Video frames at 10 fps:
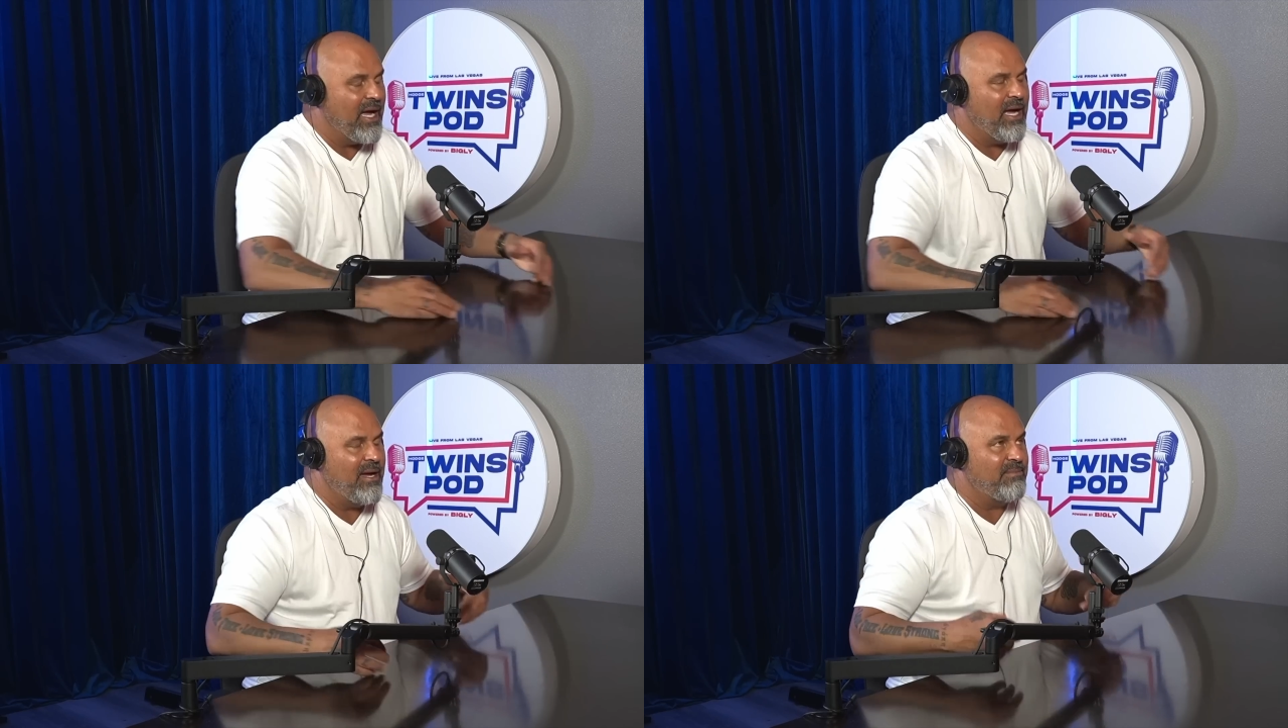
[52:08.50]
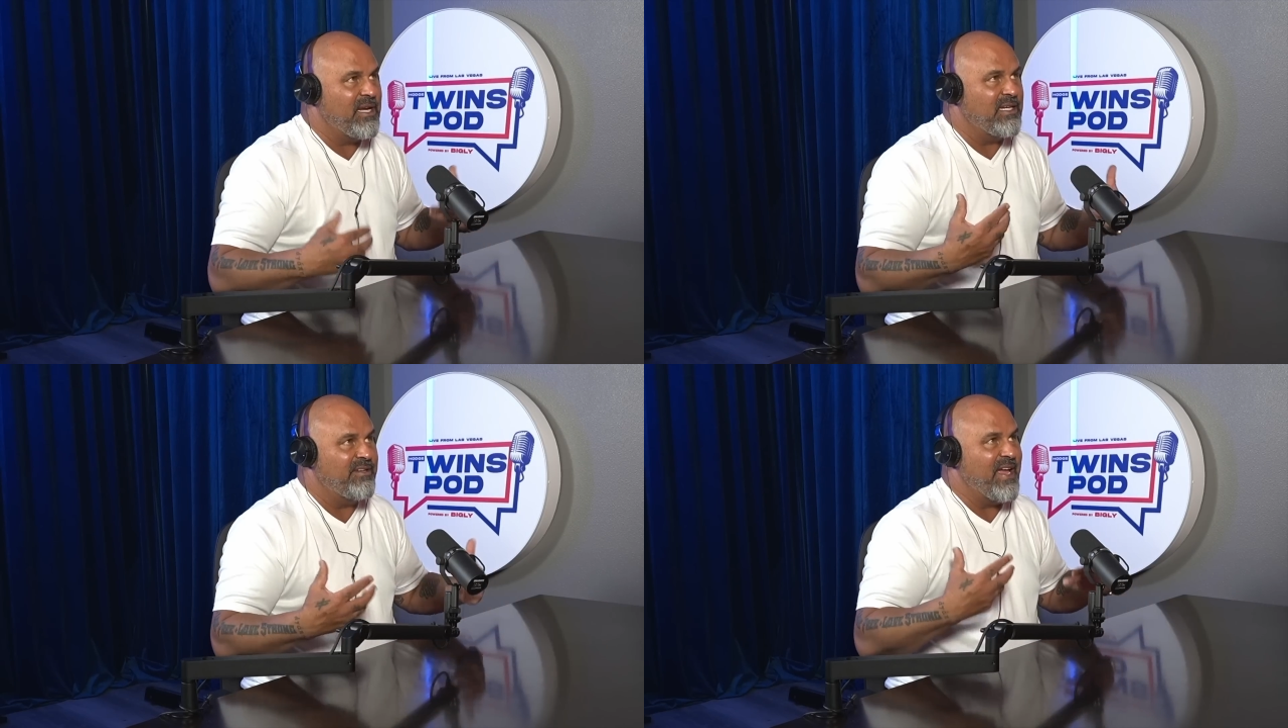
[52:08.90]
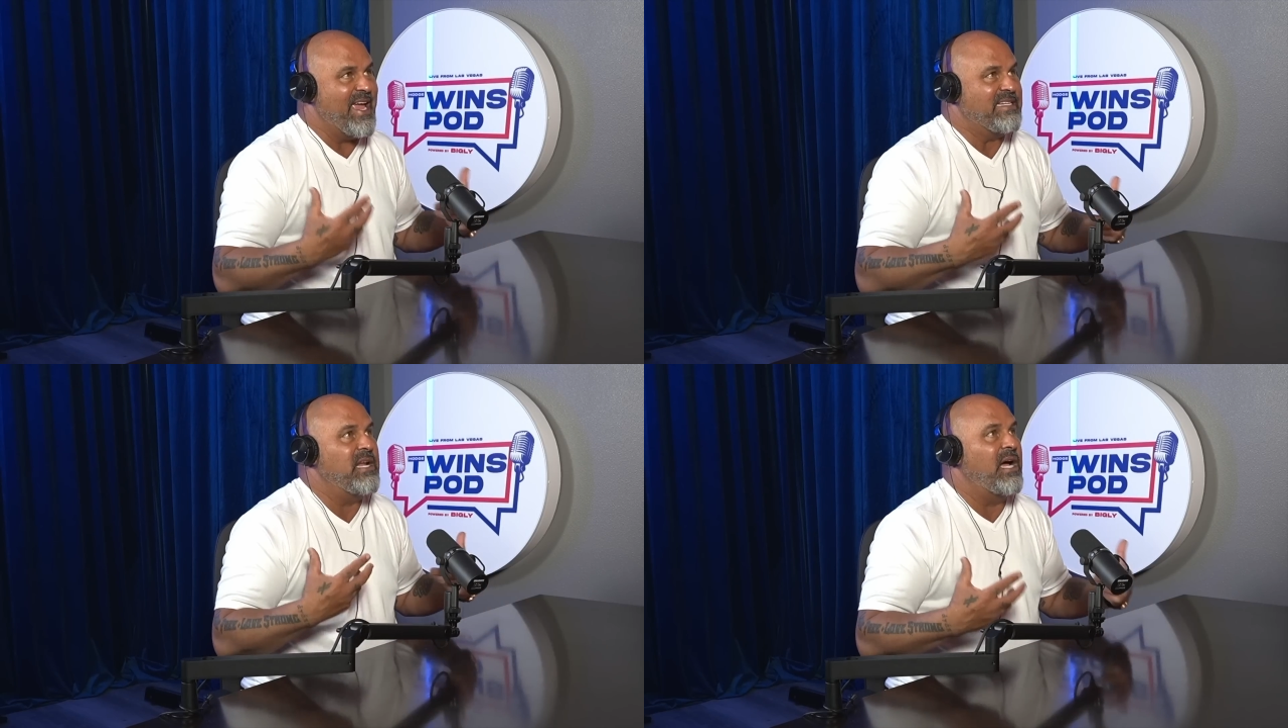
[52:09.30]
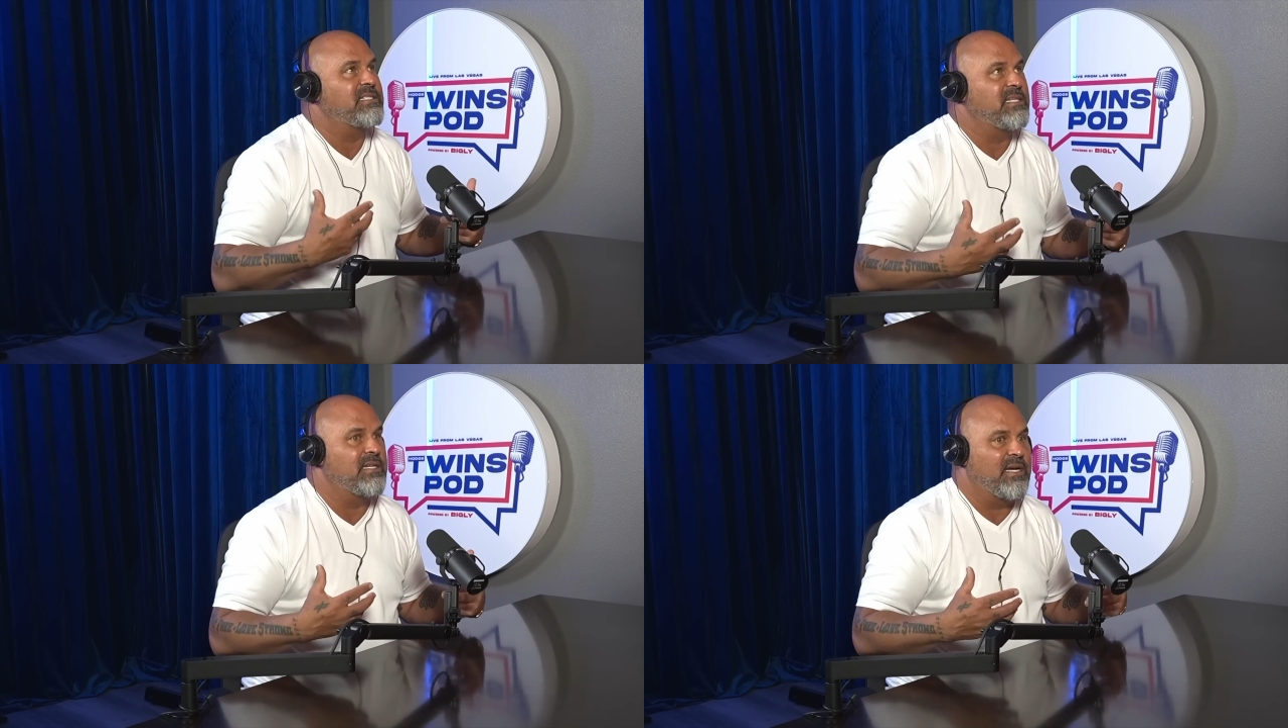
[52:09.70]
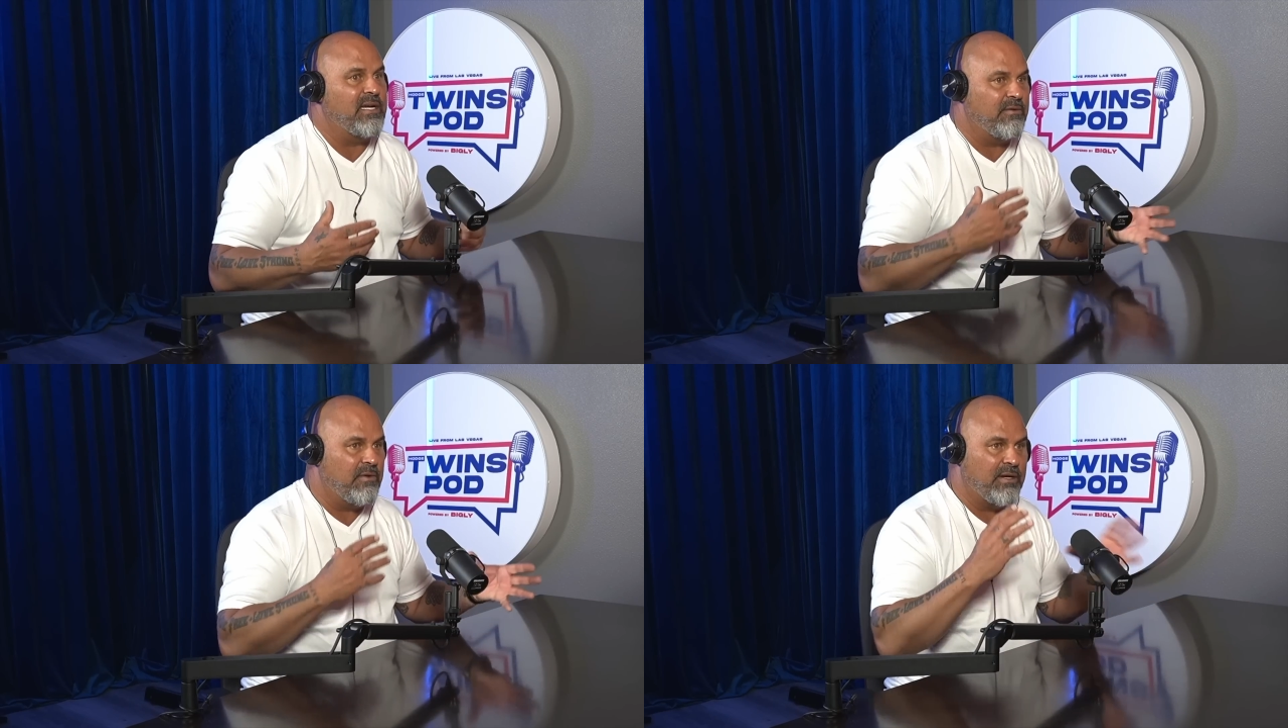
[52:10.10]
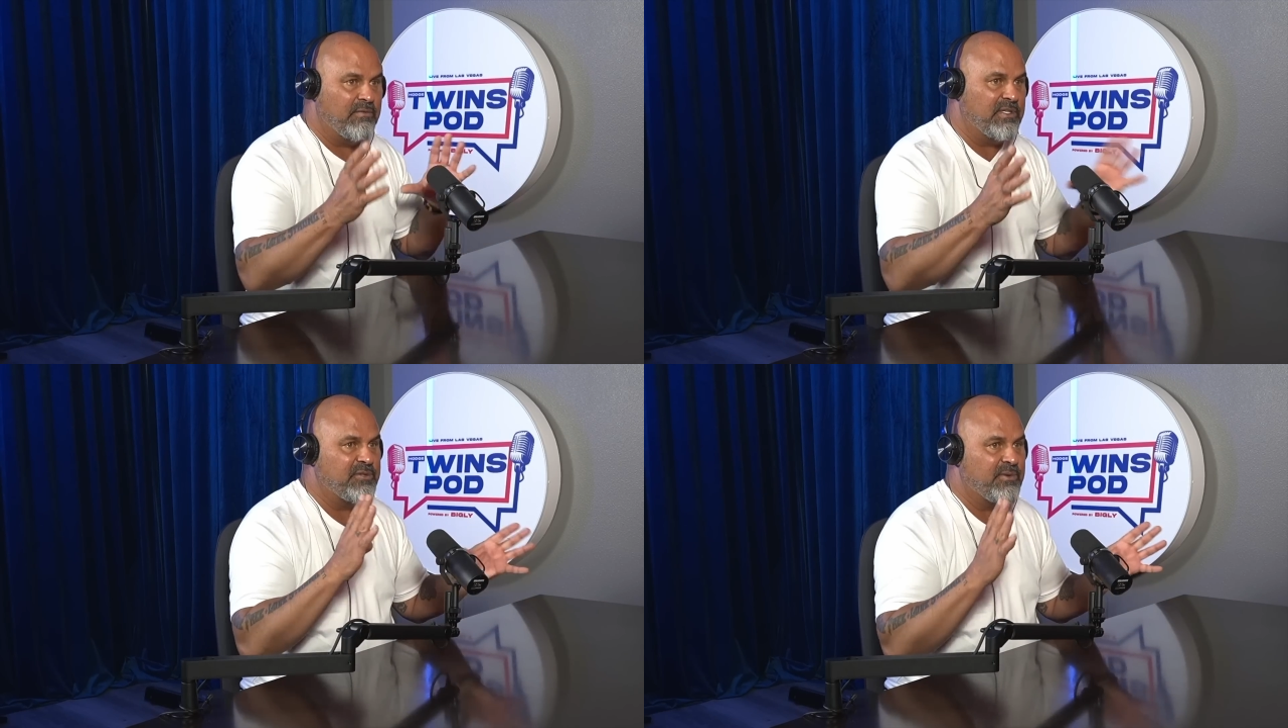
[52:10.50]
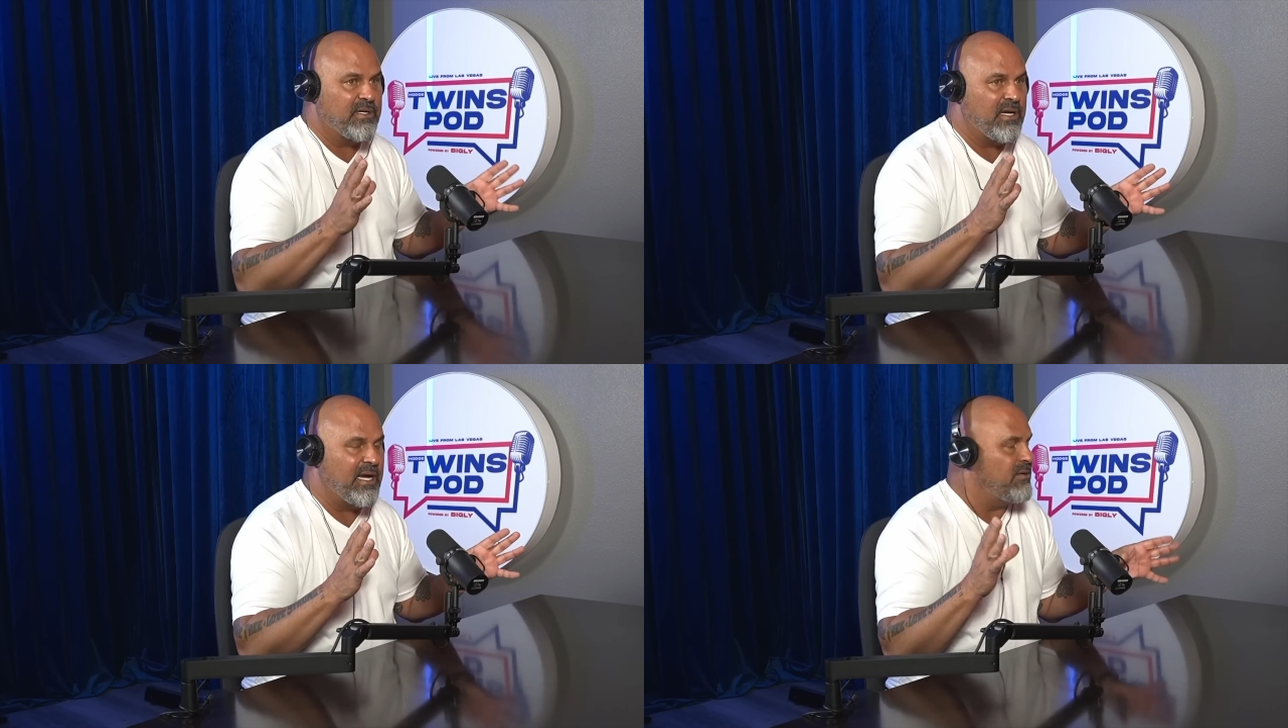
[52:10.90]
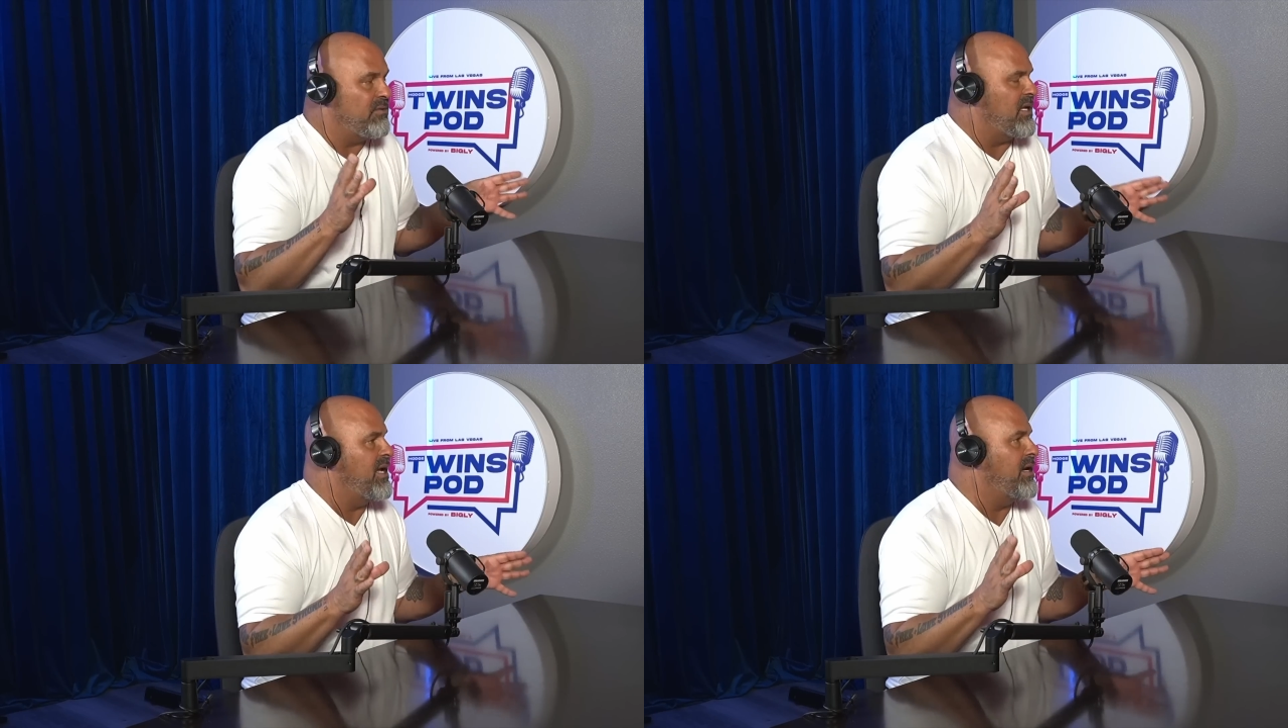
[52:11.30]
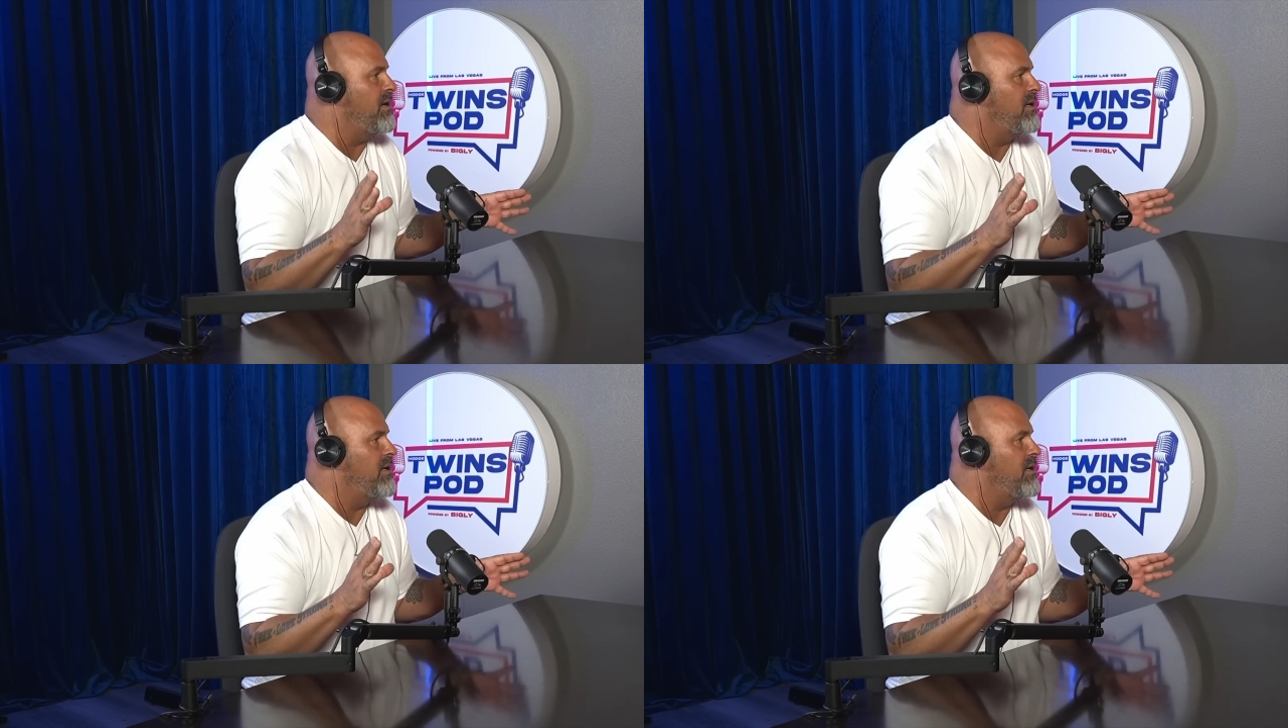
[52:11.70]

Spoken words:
I'm kind of agnostic on which one. I don't care.